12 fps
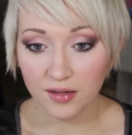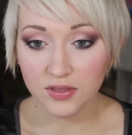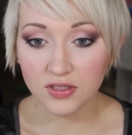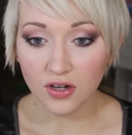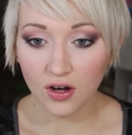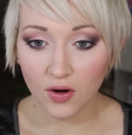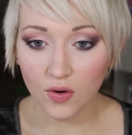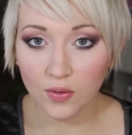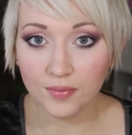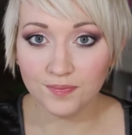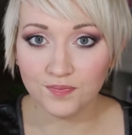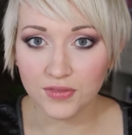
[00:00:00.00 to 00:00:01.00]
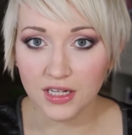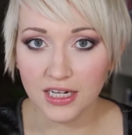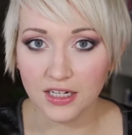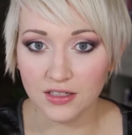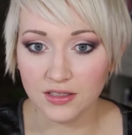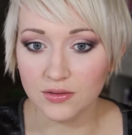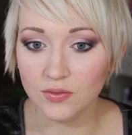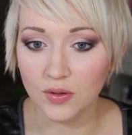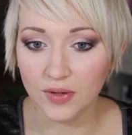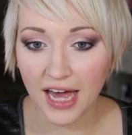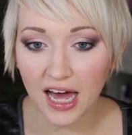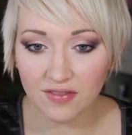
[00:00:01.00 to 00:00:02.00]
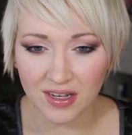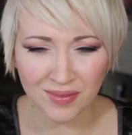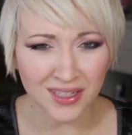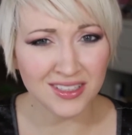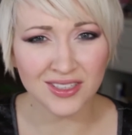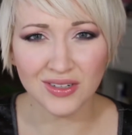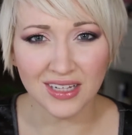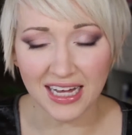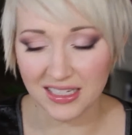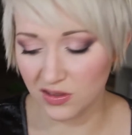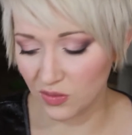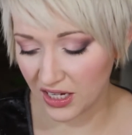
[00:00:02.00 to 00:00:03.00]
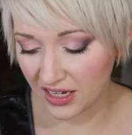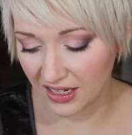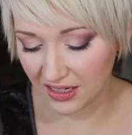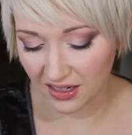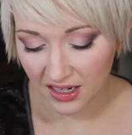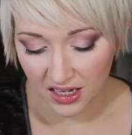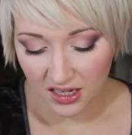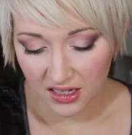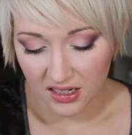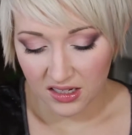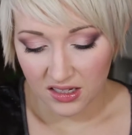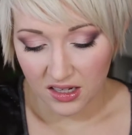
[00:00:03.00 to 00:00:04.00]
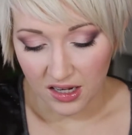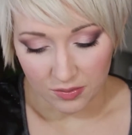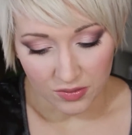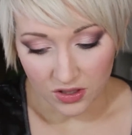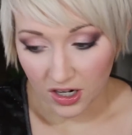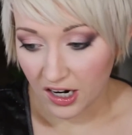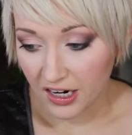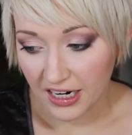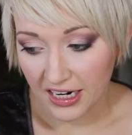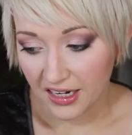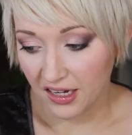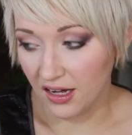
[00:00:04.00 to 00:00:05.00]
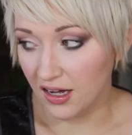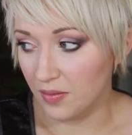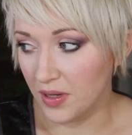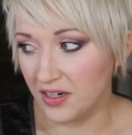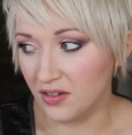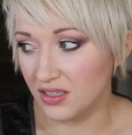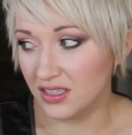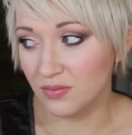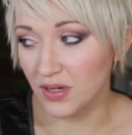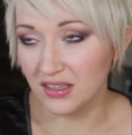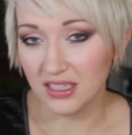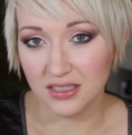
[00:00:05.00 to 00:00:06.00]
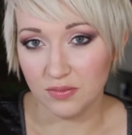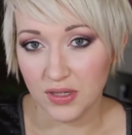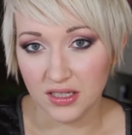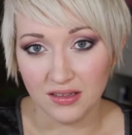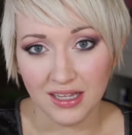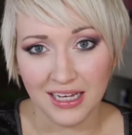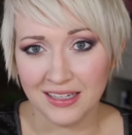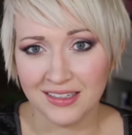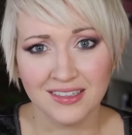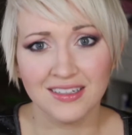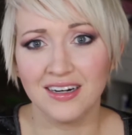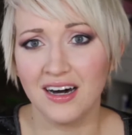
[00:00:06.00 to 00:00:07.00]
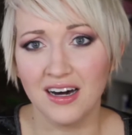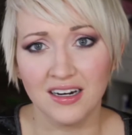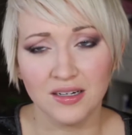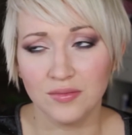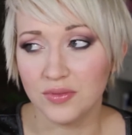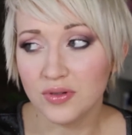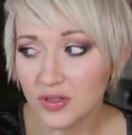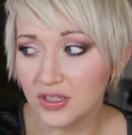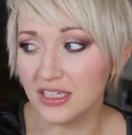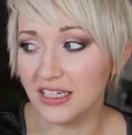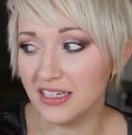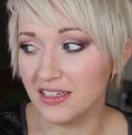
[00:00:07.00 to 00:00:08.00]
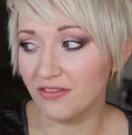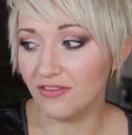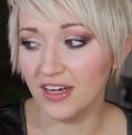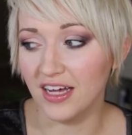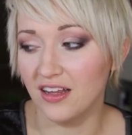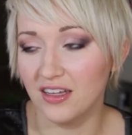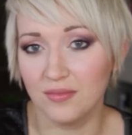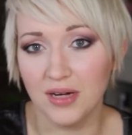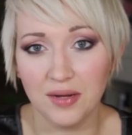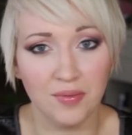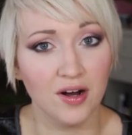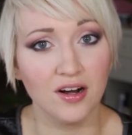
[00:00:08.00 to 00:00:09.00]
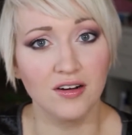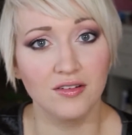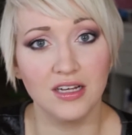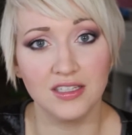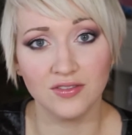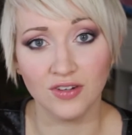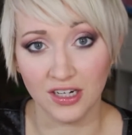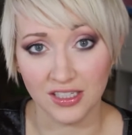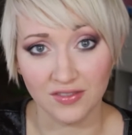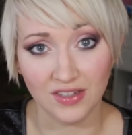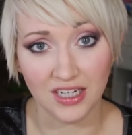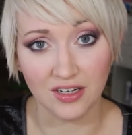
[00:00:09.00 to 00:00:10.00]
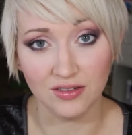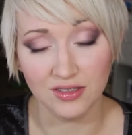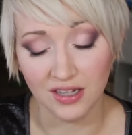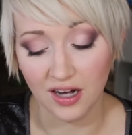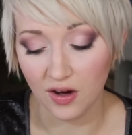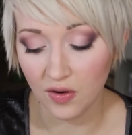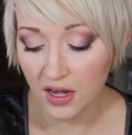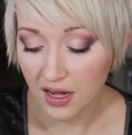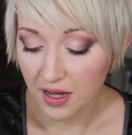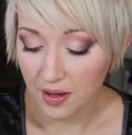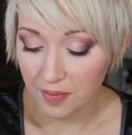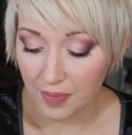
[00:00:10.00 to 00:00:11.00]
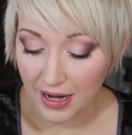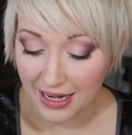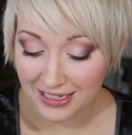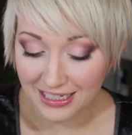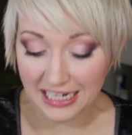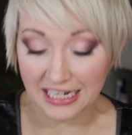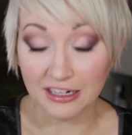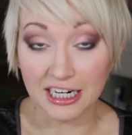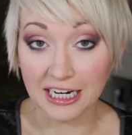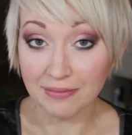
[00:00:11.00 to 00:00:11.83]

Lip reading: So here's what we have. I meant to do it last week and I'm sorry. I know this month has been like a complete fail on my part as far as videos go, but here I am